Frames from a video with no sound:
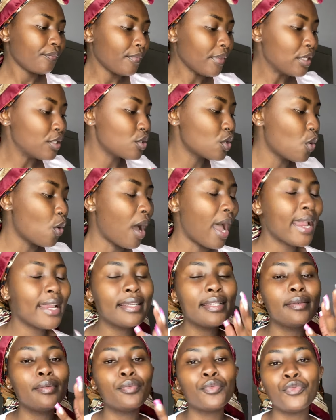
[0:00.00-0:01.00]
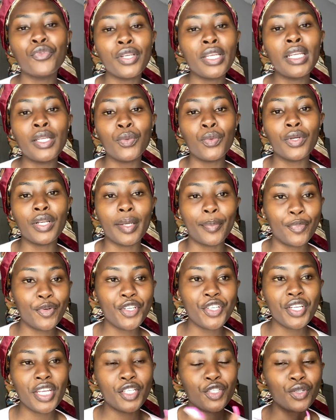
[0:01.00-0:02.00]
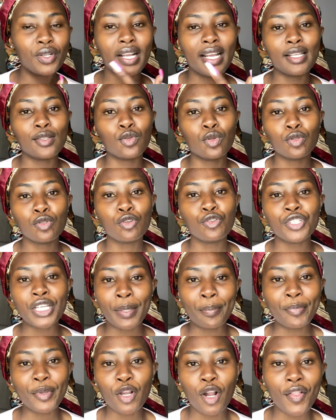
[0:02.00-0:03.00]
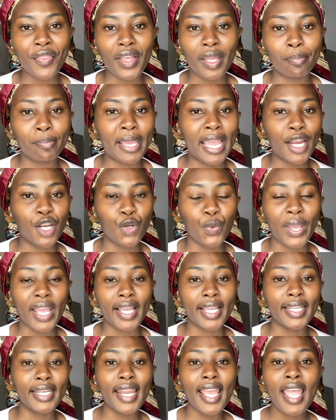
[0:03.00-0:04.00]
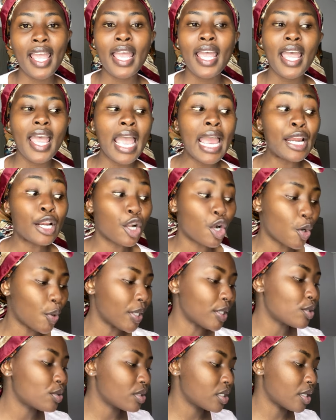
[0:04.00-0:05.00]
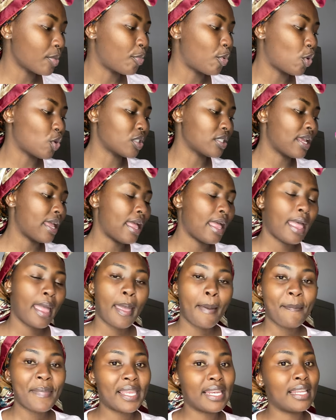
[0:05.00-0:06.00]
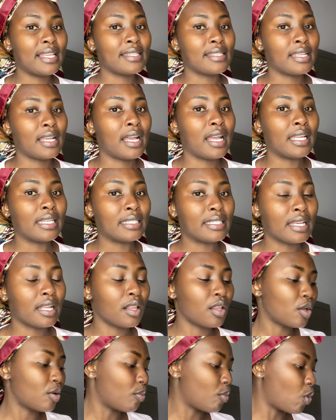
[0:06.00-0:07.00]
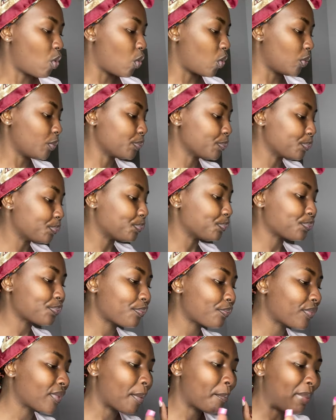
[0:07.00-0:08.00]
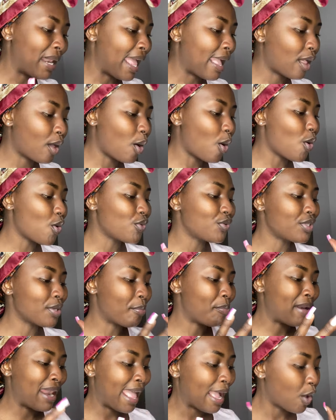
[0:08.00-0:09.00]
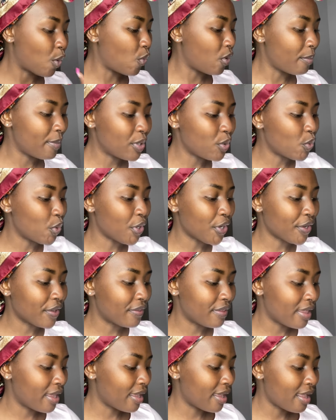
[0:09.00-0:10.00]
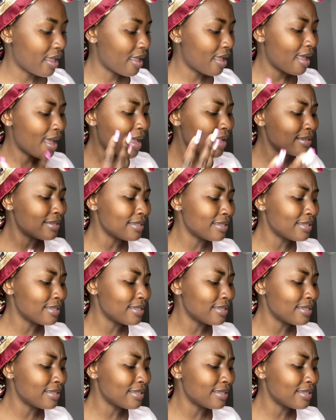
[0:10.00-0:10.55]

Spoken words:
So I really would appreciate you guys also jumping on that bandwagon and going to support Beleza Del Amor. Black owned, black women work there. I